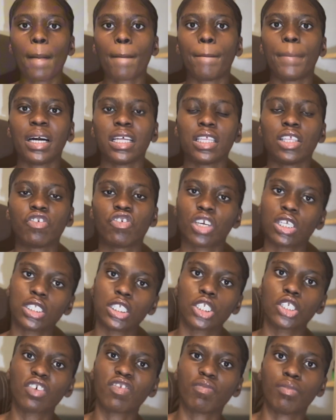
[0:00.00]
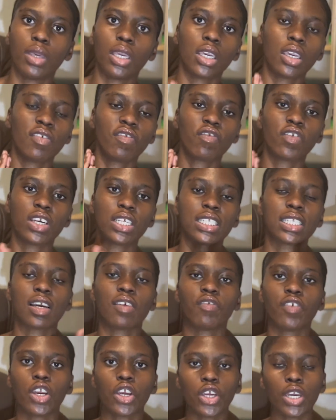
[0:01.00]
but the chances of making friends are
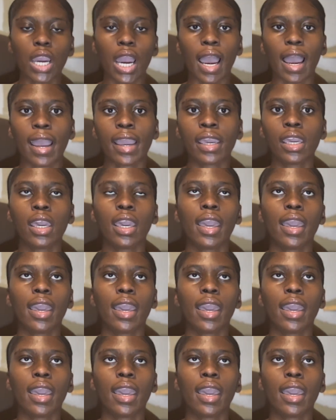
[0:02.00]
very high,